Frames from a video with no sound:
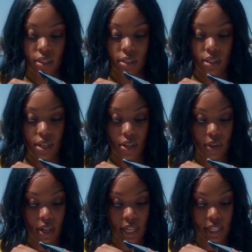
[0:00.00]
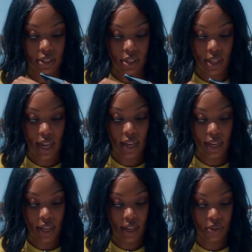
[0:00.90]
So I'll answer that
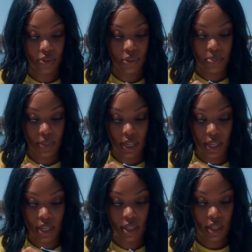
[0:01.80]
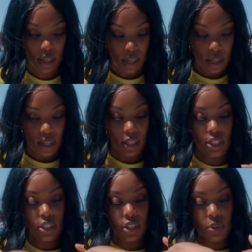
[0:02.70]
now. For me, The
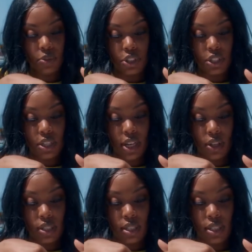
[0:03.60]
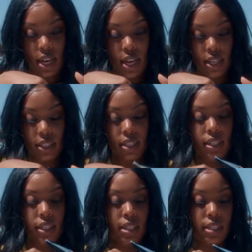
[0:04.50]
sculpture nail set
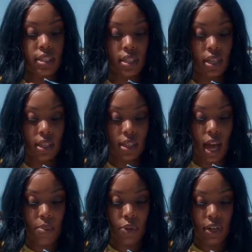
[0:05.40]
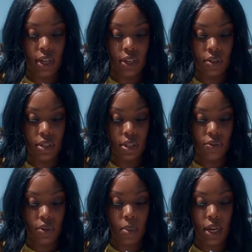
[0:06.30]
is a lot more healthier
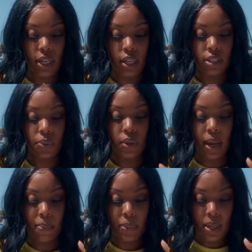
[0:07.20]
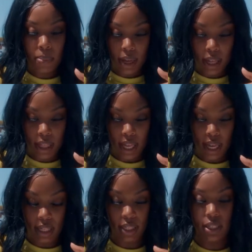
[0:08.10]
for my nails. And what I mean by
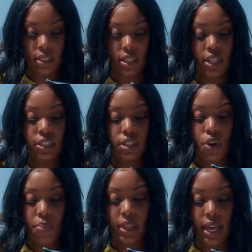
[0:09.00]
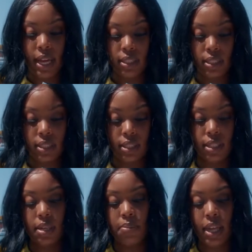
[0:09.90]
that is there's no plastic
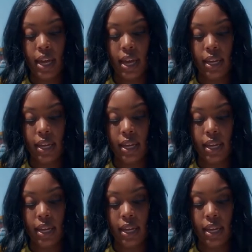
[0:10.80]
tip that